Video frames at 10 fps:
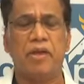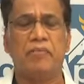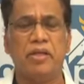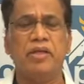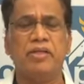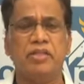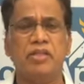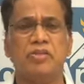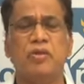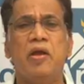Yeah, I think that's
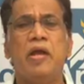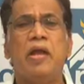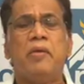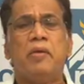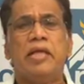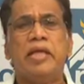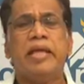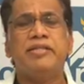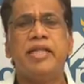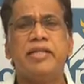also,
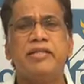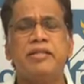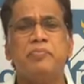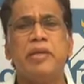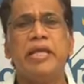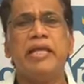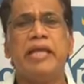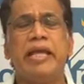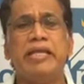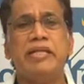it doesn't
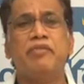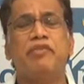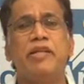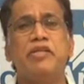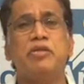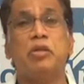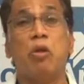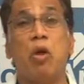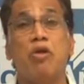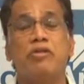make any difference to
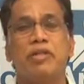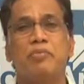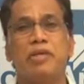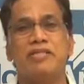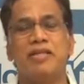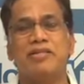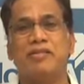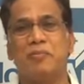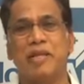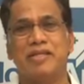long-term results
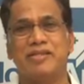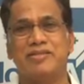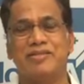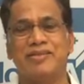of the patient.